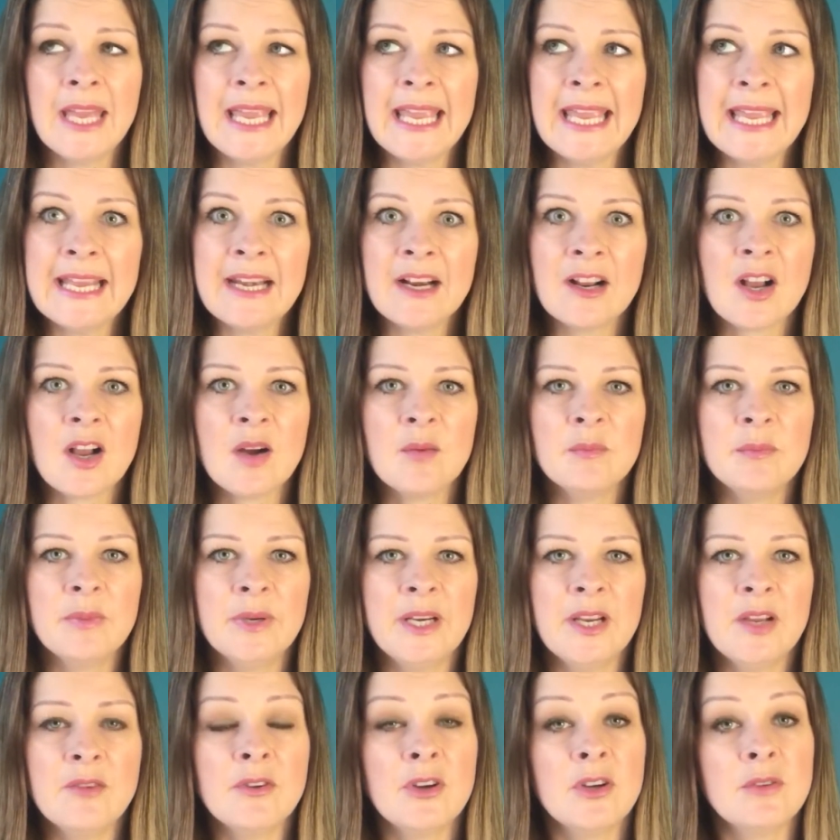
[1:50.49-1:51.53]
in a
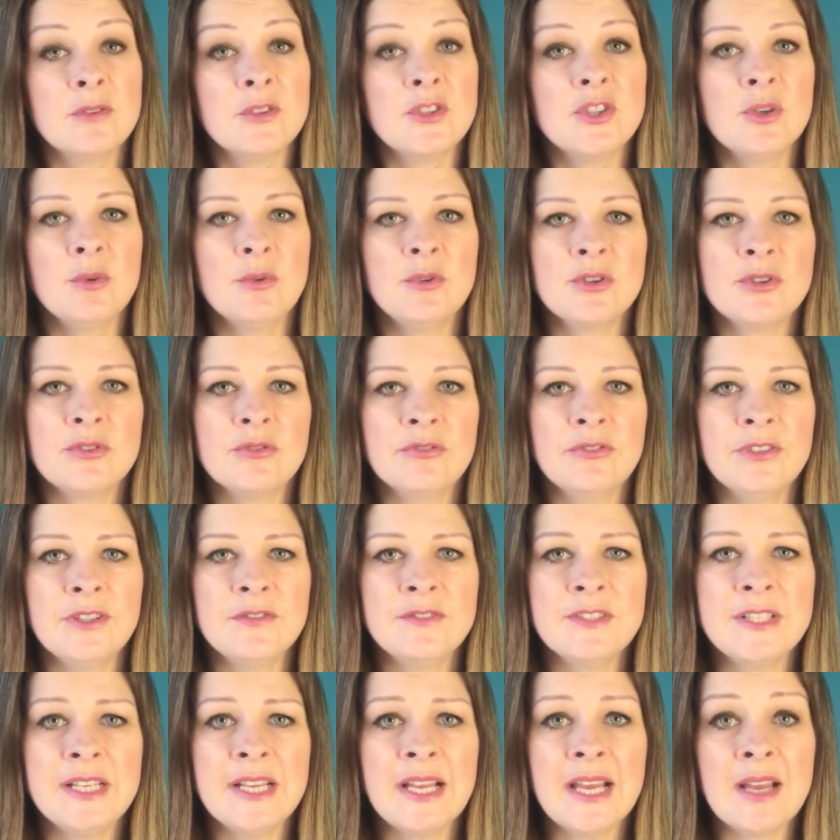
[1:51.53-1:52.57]
company of over
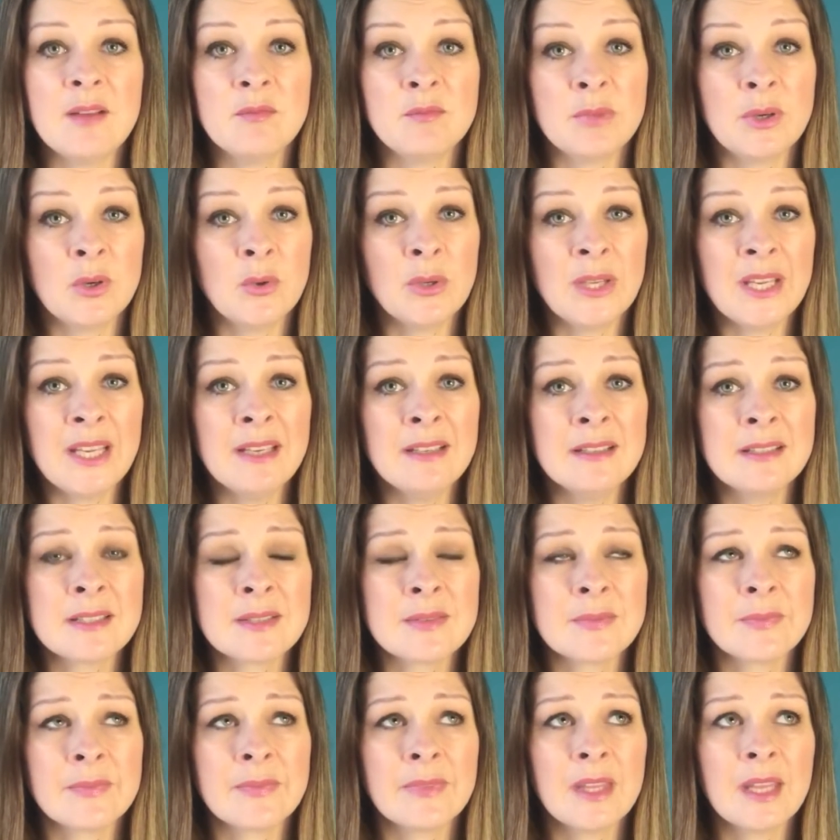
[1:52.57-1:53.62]
250
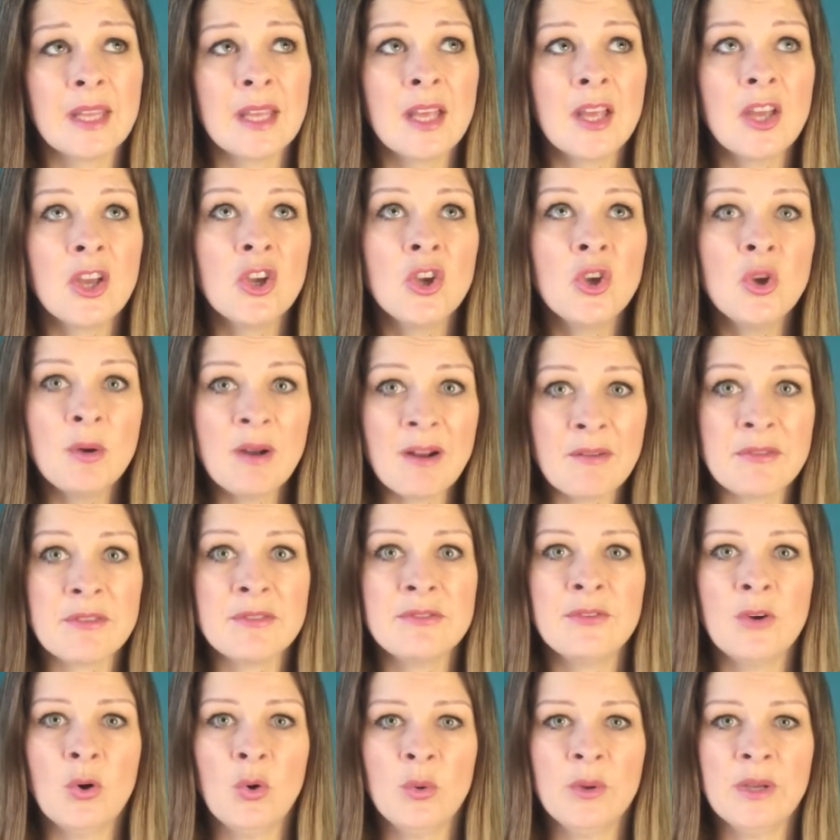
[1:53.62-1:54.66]
employees, who have the
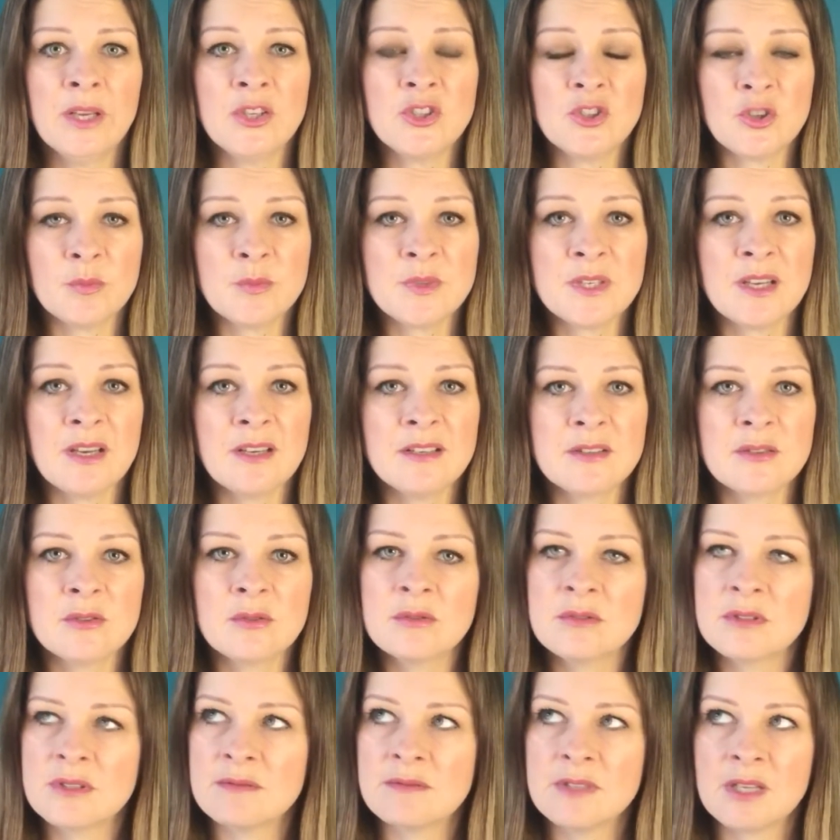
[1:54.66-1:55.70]
following job
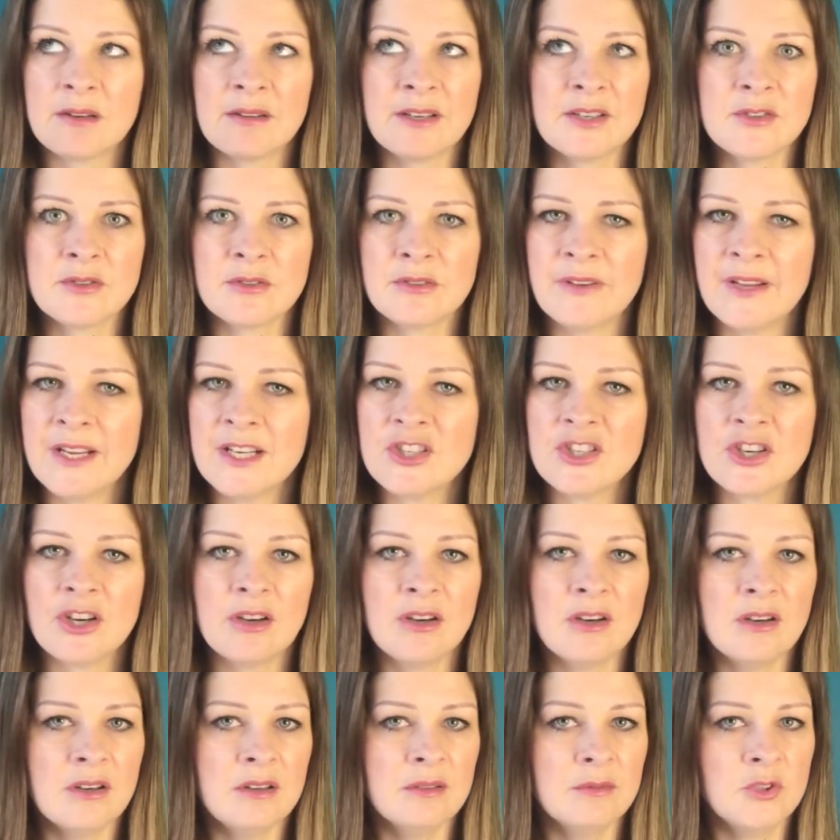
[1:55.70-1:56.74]
titles: Director of
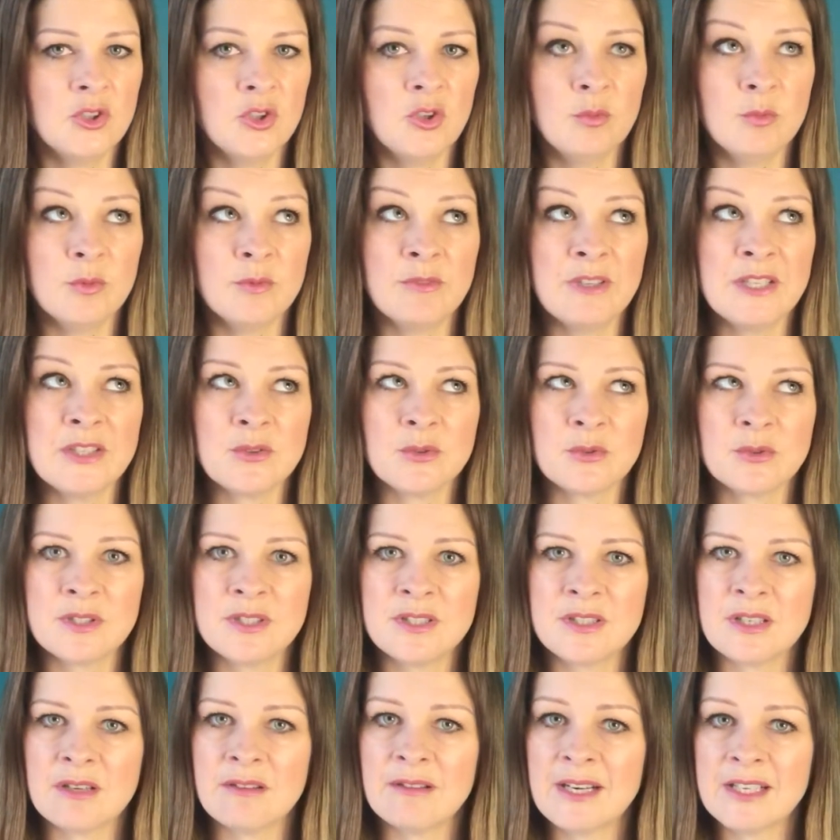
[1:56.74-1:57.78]
HR, Human Resources
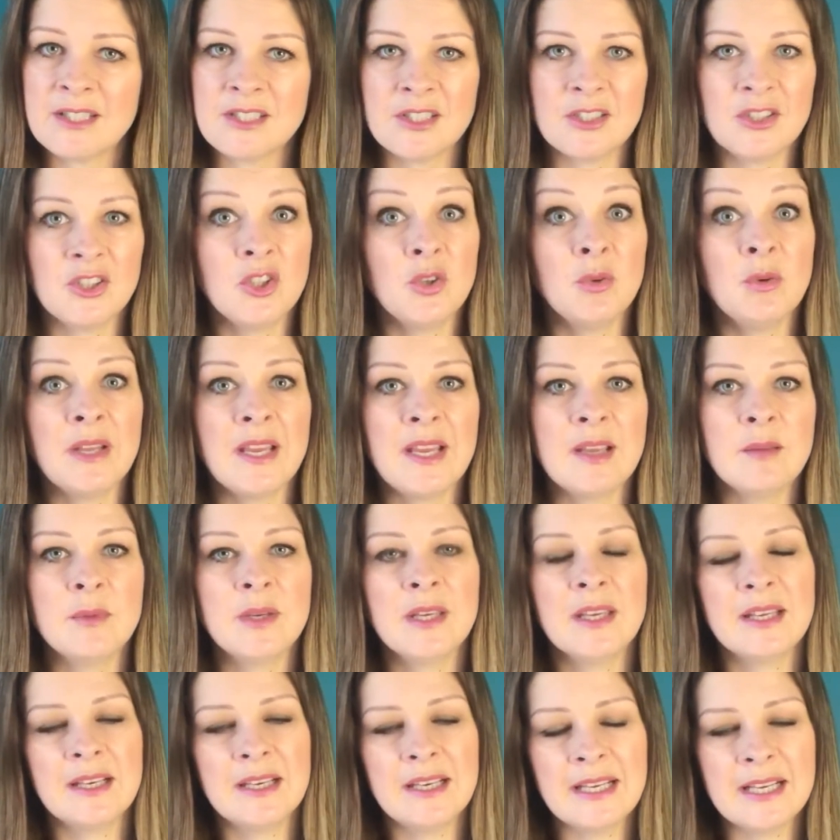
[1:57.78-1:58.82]
Director, you name
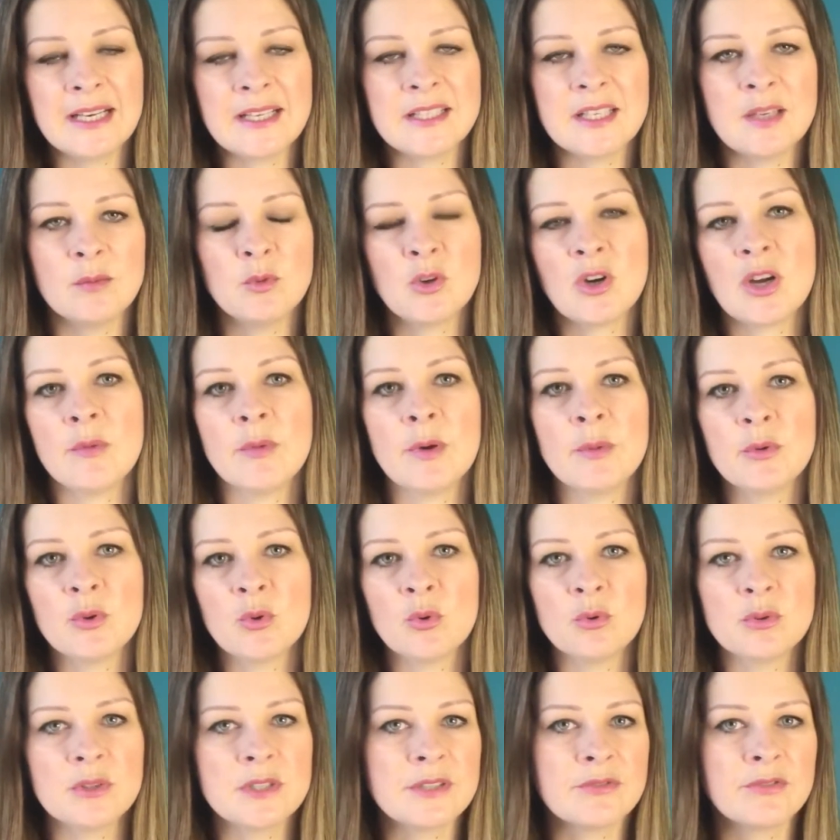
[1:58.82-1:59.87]
it, and LinkedIn will come up with
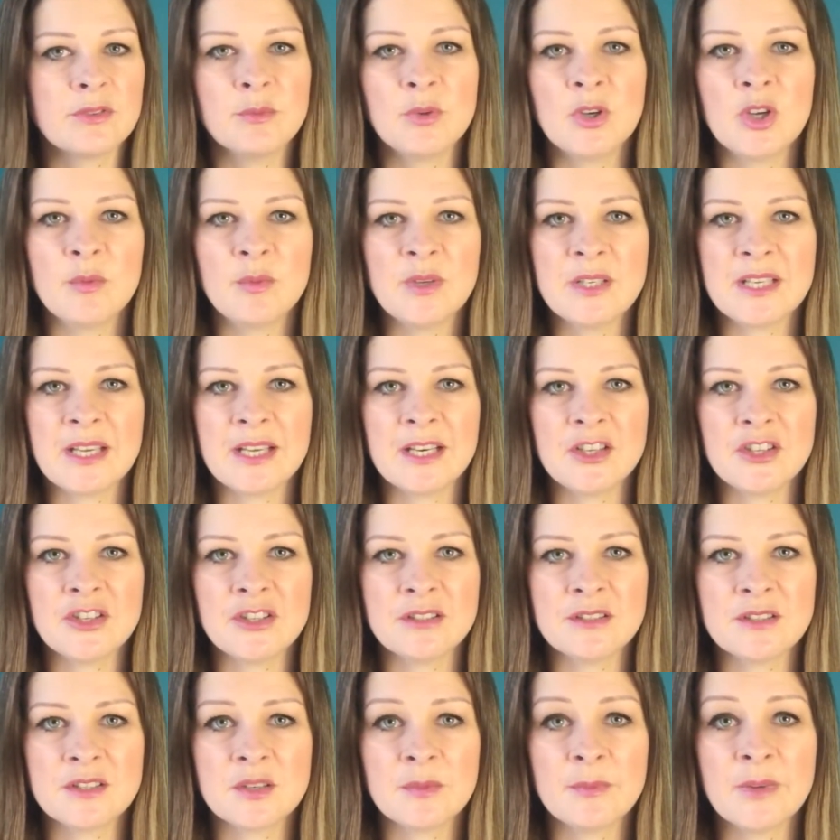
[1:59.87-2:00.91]
all the different
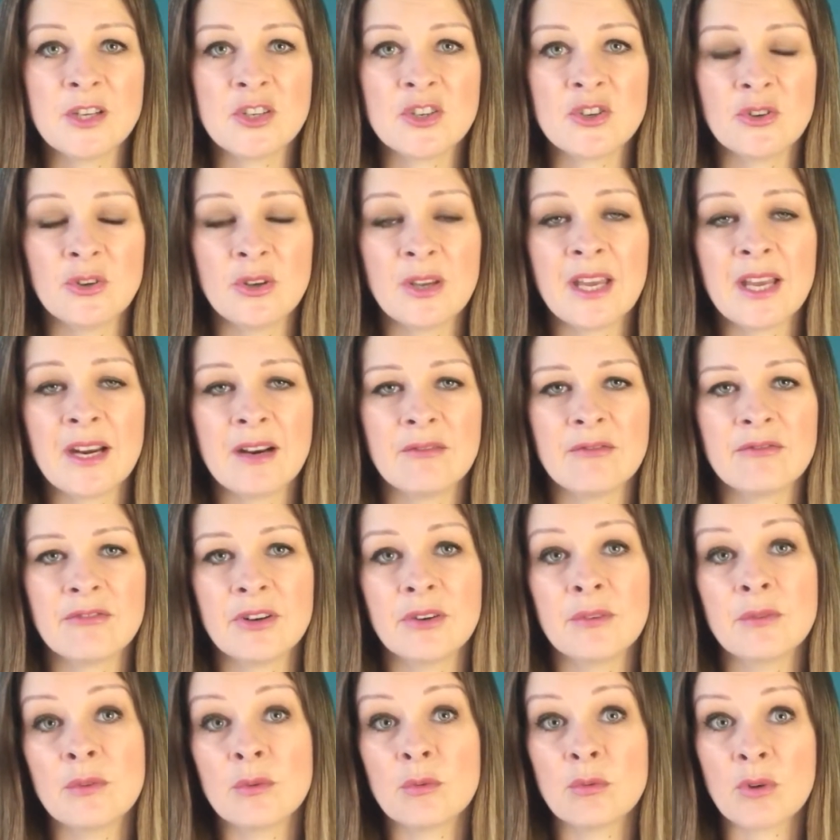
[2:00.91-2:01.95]
permutations to make sure you get it in
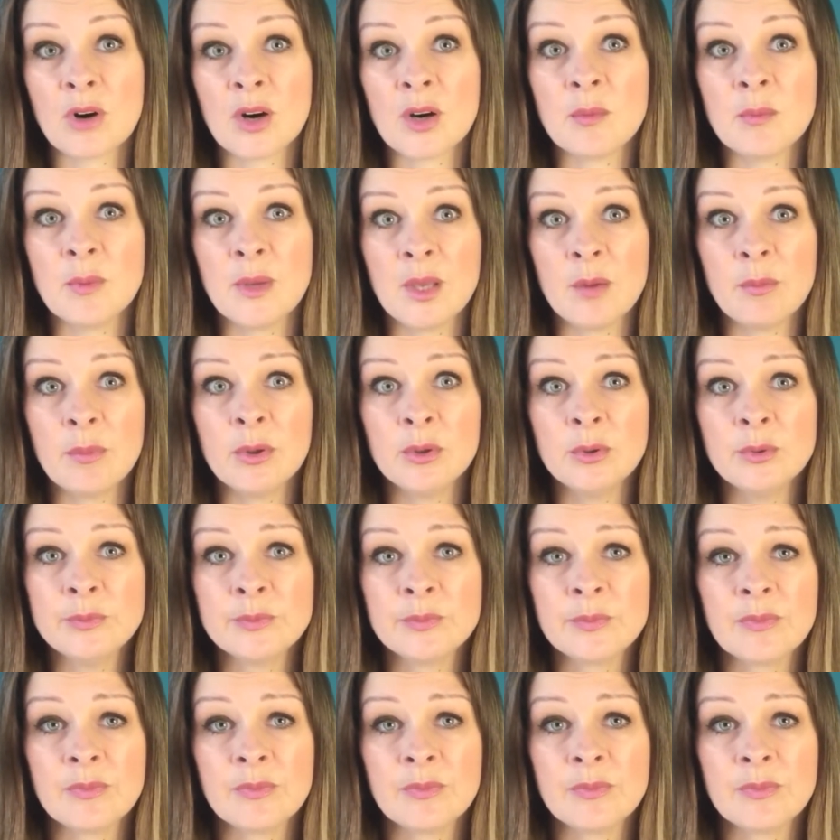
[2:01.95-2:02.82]
front of the right people.